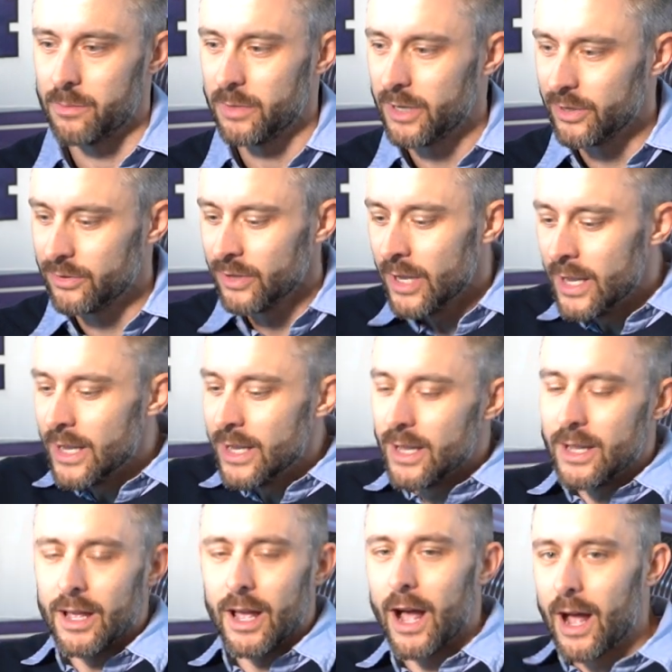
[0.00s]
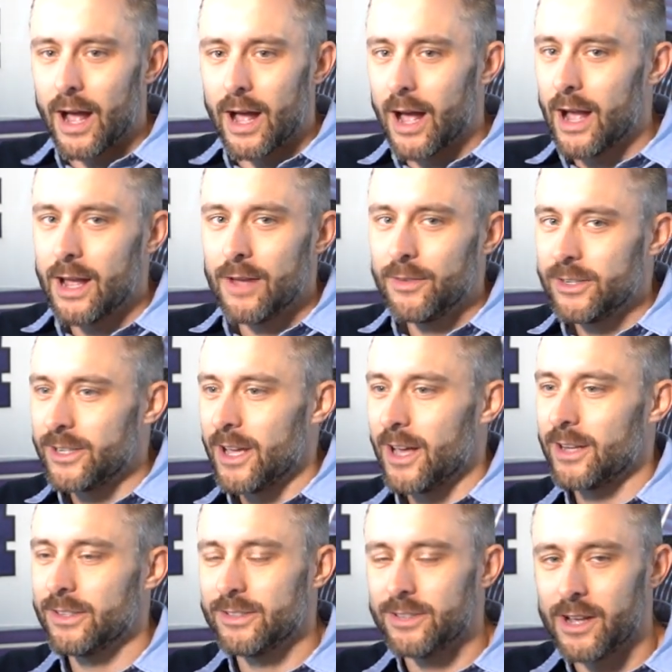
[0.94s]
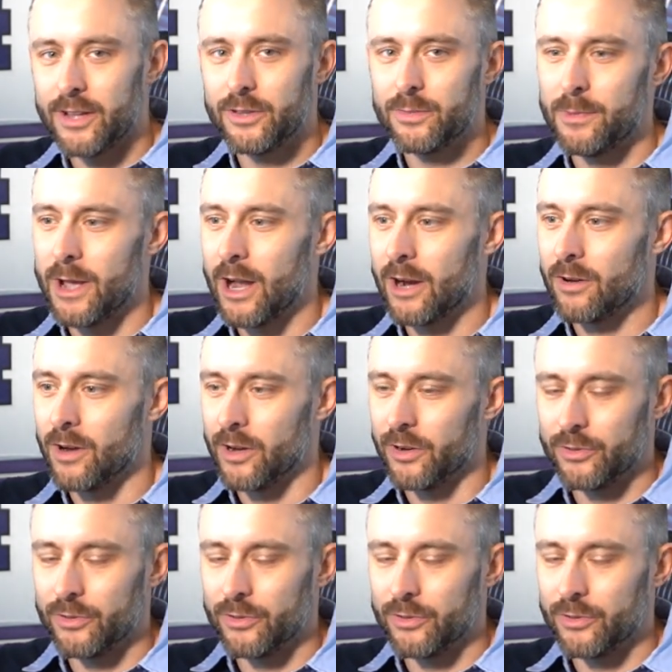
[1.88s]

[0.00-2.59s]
because I have a data science background.